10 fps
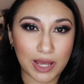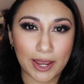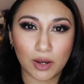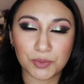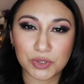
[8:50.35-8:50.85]
I
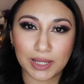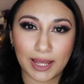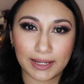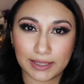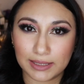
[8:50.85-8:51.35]
hope you
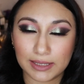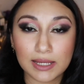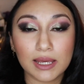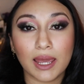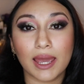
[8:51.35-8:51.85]
like it
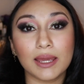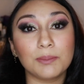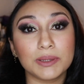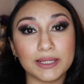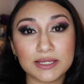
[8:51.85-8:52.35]

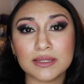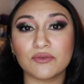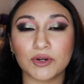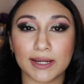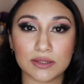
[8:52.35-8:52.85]
and please
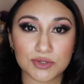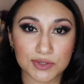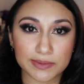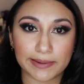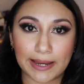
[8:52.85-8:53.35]
don't forget to
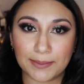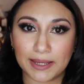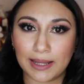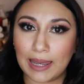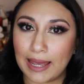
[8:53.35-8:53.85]
subscribe,
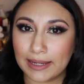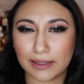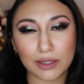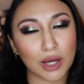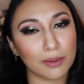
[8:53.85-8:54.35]
like
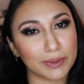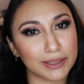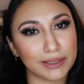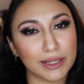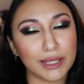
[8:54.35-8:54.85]
and
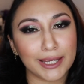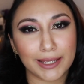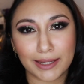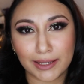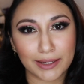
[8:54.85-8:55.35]
comment
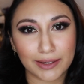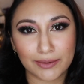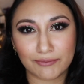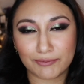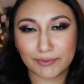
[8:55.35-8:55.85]

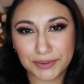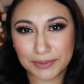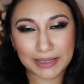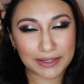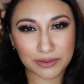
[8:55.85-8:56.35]
if you
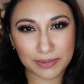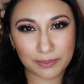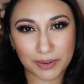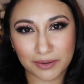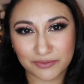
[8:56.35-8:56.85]
would like to be
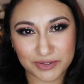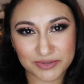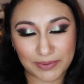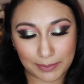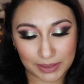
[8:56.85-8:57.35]
part of
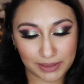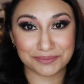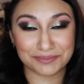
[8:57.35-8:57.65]
this family.